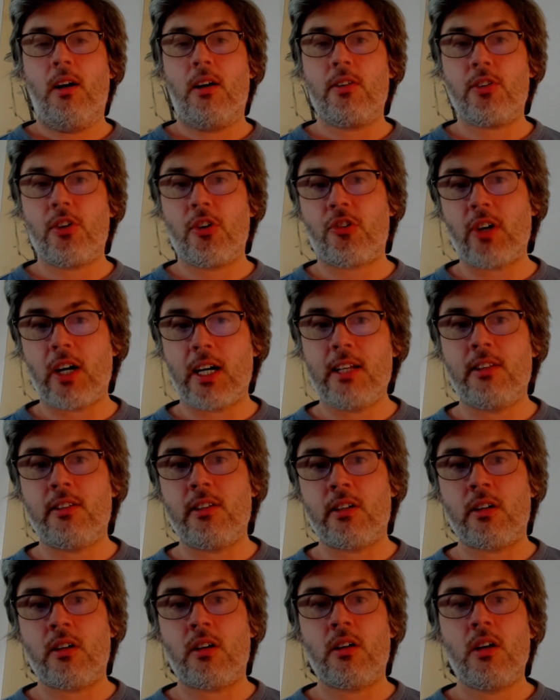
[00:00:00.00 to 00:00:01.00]
This
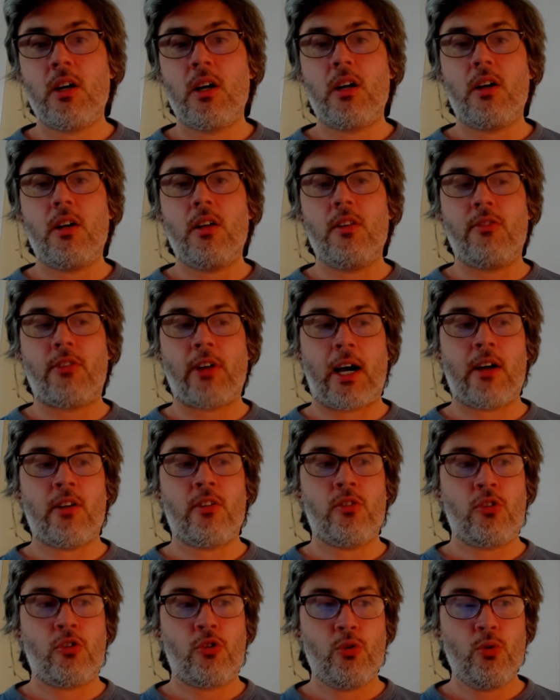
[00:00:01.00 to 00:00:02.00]
idea
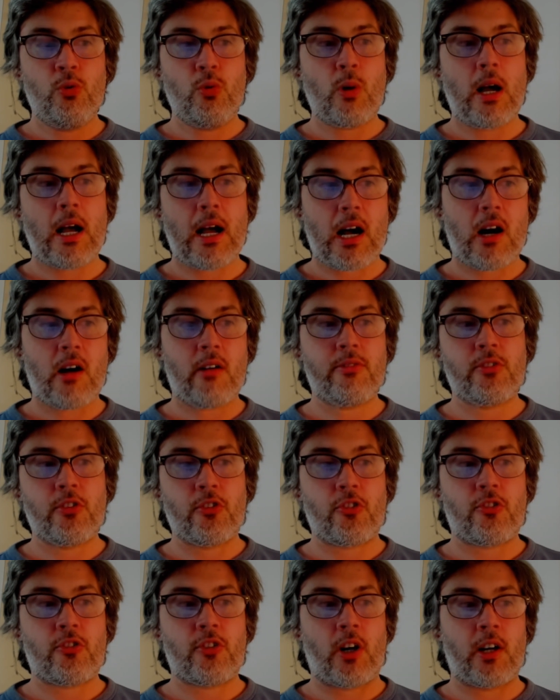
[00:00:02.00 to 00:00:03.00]
that you have to
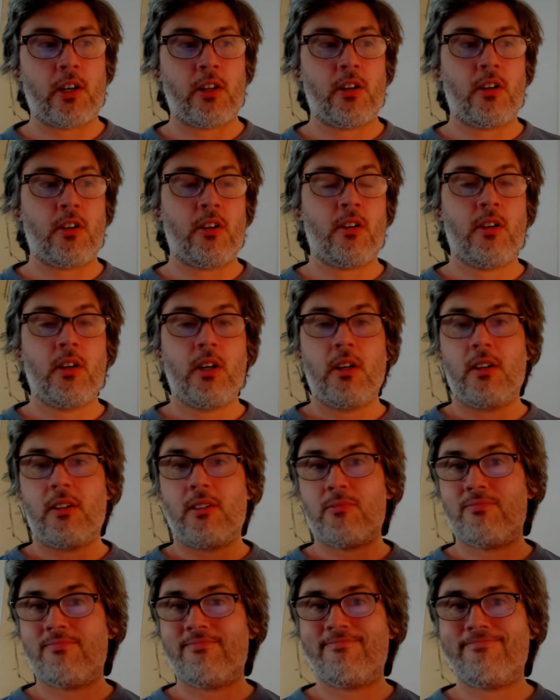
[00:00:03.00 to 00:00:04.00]
study
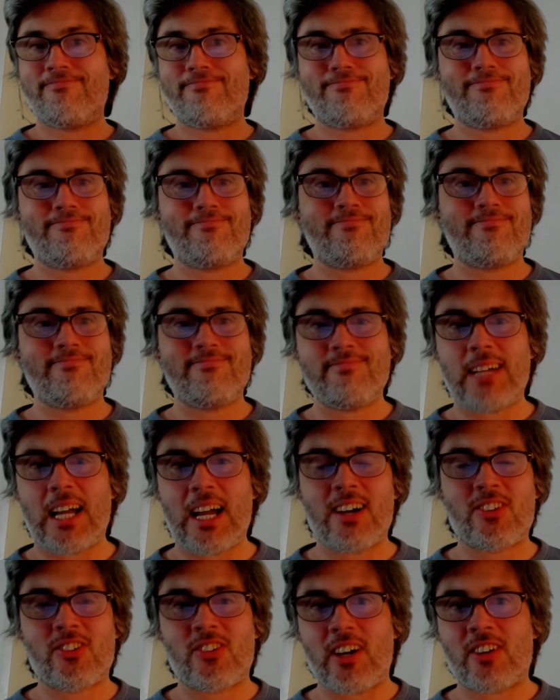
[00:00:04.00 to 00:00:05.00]

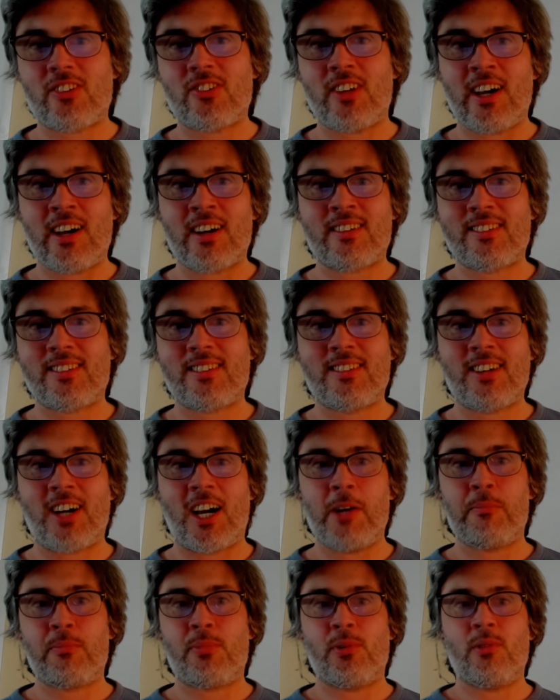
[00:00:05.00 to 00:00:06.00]
XXX
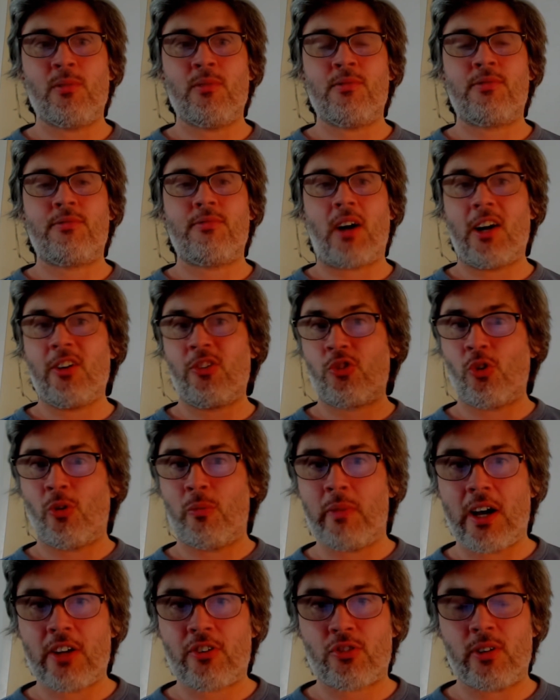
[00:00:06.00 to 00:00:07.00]
type of
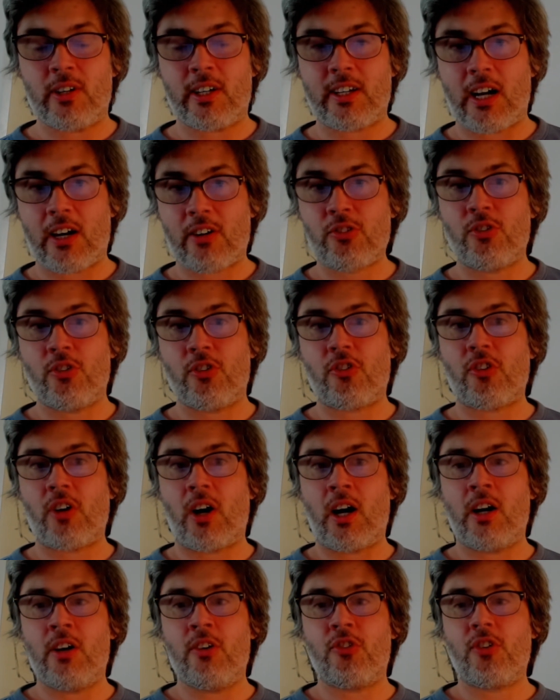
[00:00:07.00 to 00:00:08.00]
isometric
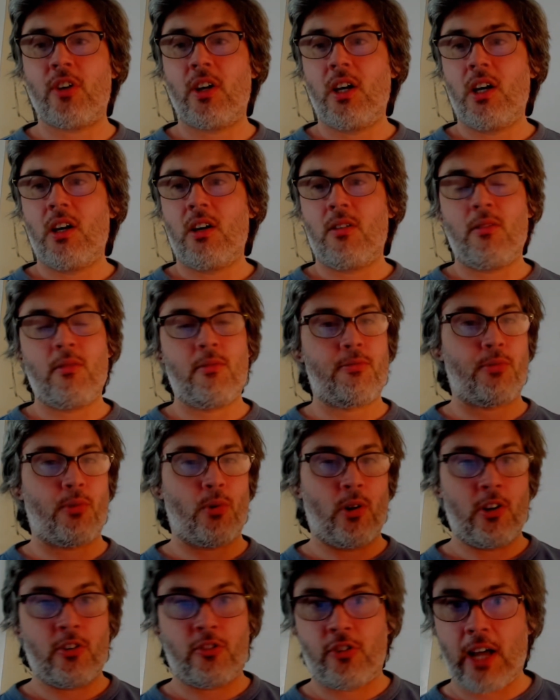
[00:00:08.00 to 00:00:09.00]
exercise
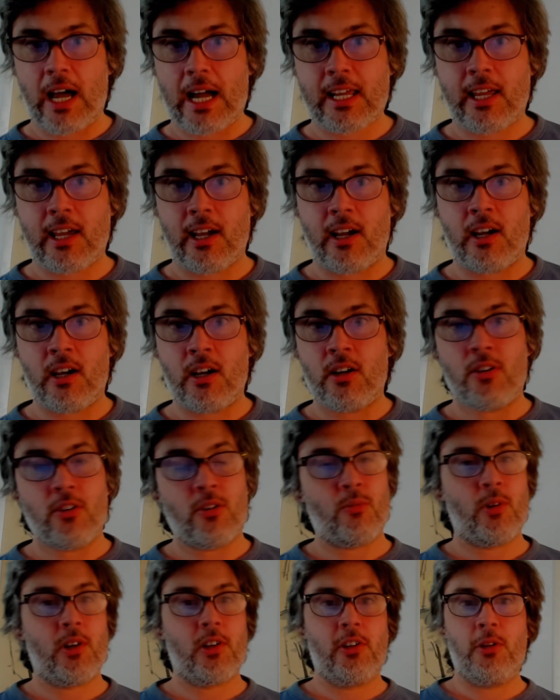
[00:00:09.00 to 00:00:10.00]
for a decade
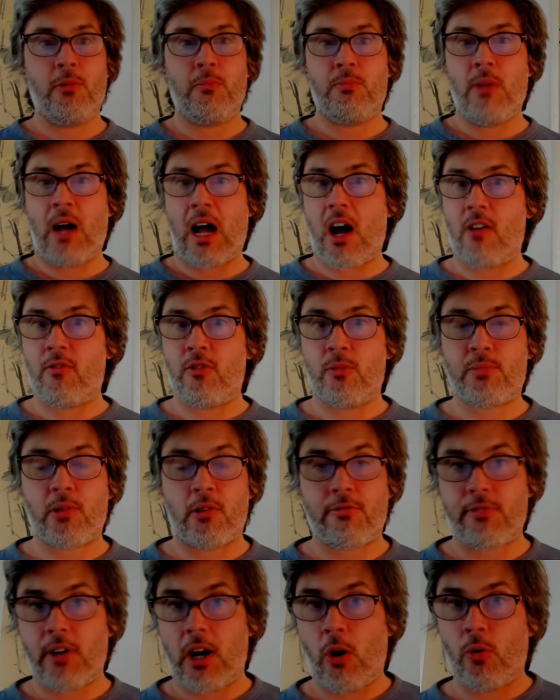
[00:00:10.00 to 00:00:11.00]
and really have a
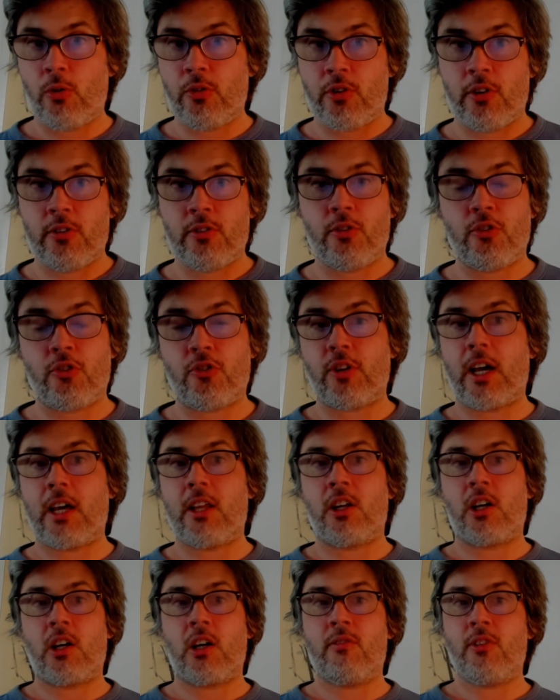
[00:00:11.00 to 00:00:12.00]
profound
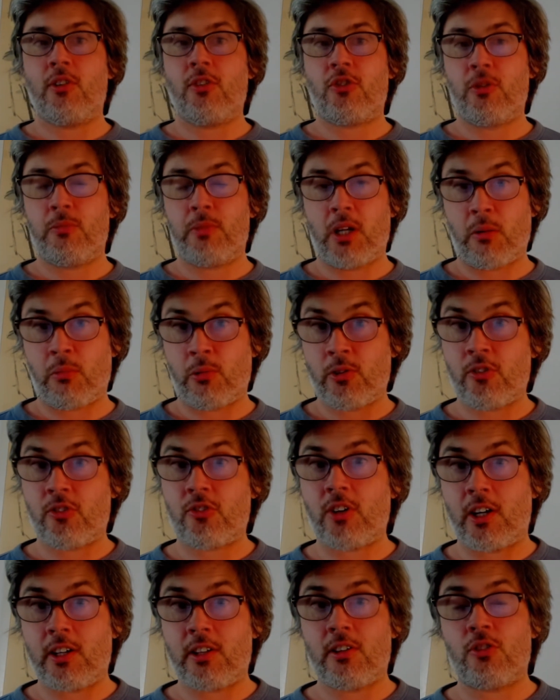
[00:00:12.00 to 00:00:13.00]
understanding of it to be able to
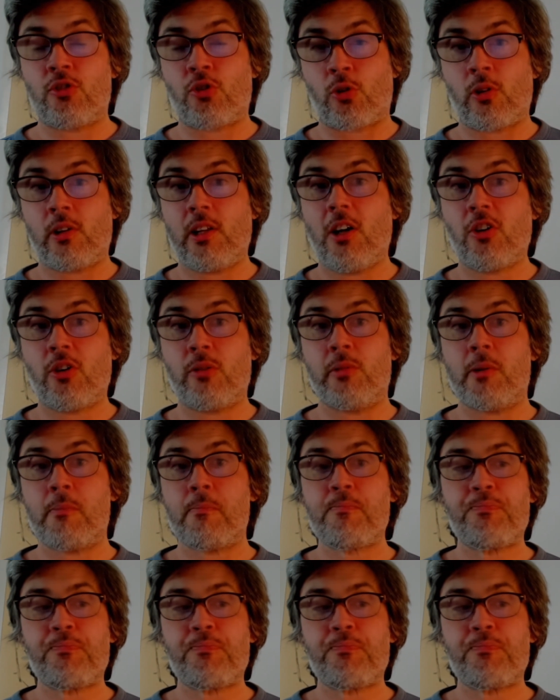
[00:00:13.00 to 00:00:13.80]
study internal alchemy.